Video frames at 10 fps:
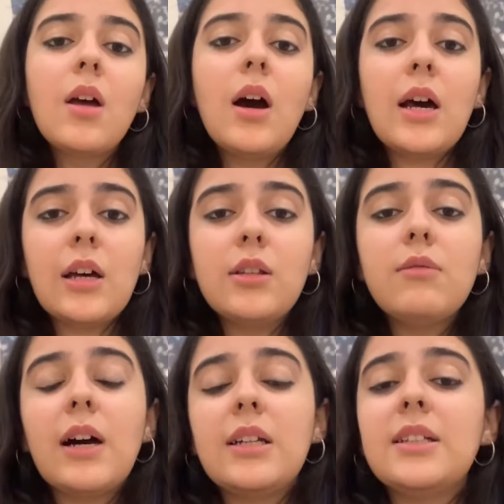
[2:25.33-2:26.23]
Another
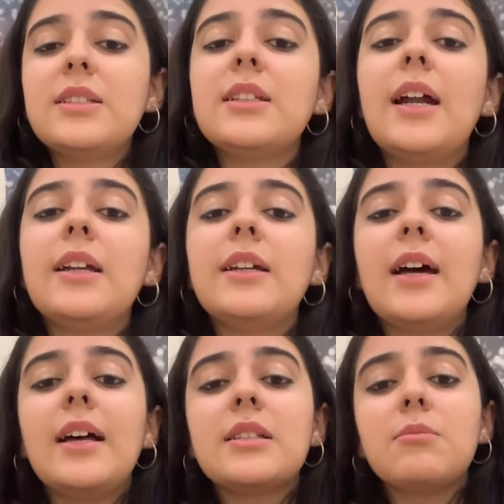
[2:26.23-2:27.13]
one is that it
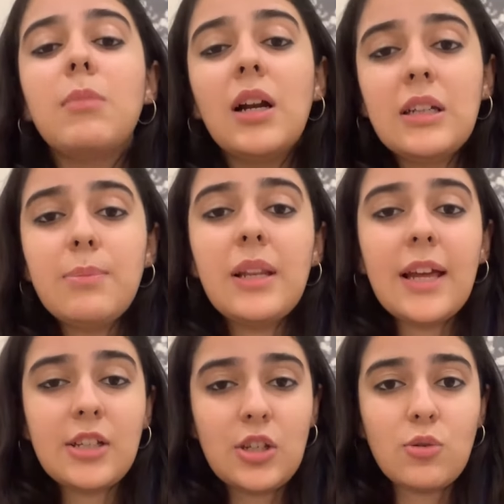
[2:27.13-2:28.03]
has multiple
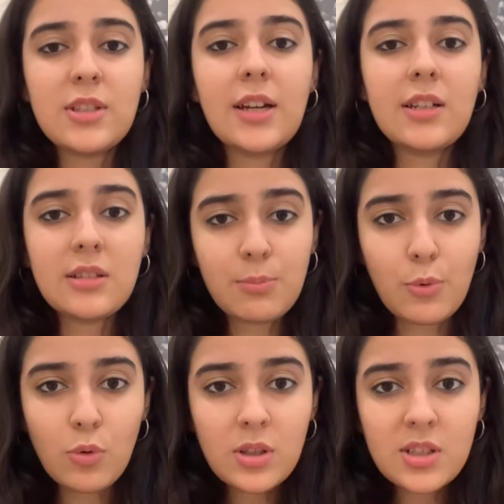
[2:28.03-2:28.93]
NGOs that it
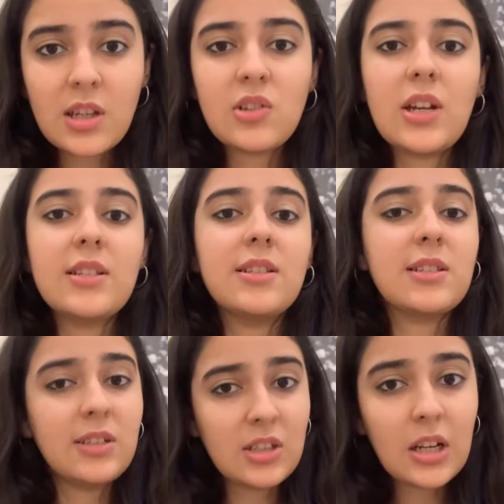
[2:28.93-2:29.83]
supports, such as the
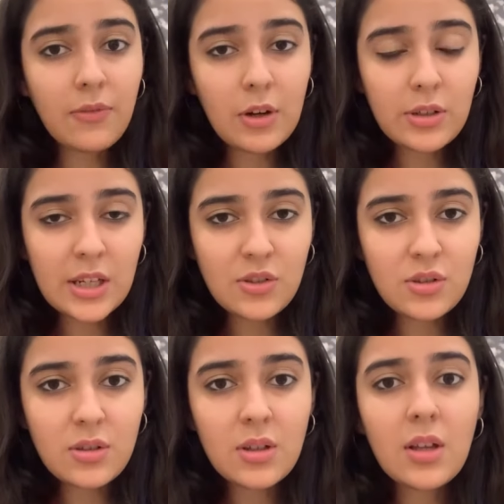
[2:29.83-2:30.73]
Sanjeev Foundation
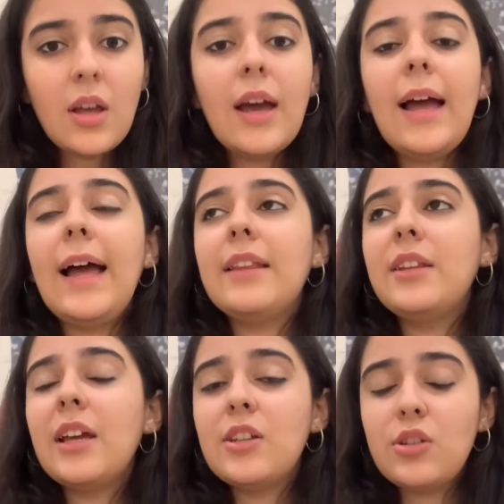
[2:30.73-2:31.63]
and the
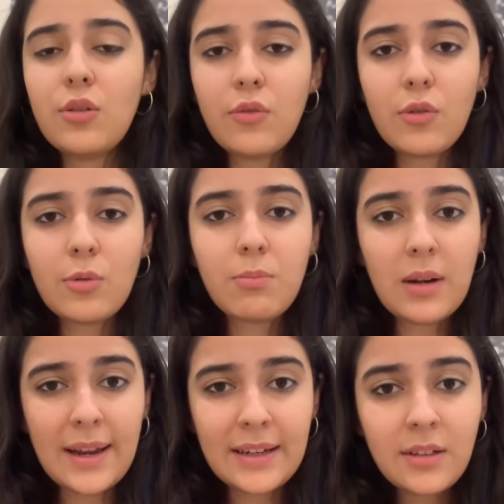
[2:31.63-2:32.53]
NGO for
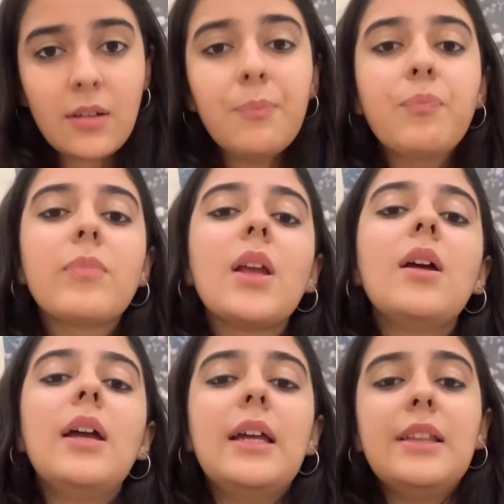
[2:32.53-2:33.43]
Blind.
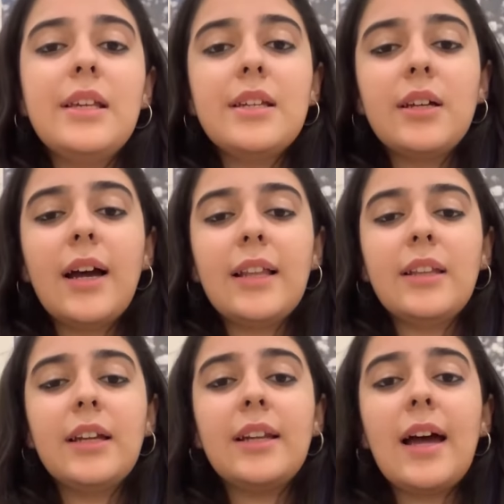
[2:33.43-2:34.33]
In the, and
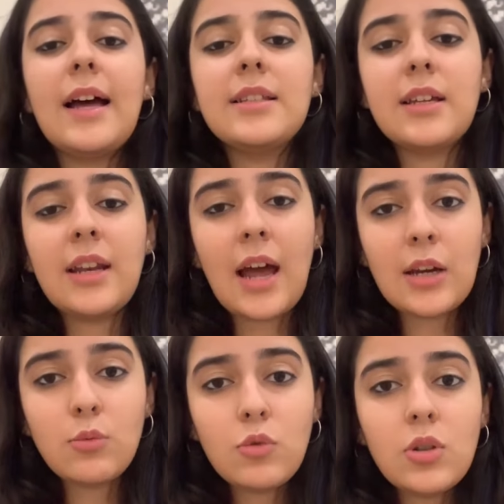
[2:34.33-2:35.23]
it has an
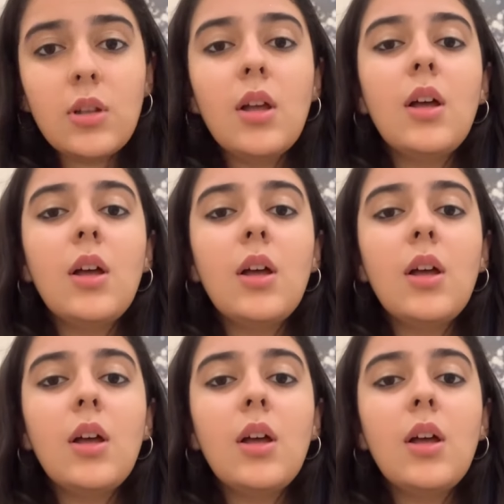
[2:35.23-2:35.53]
annual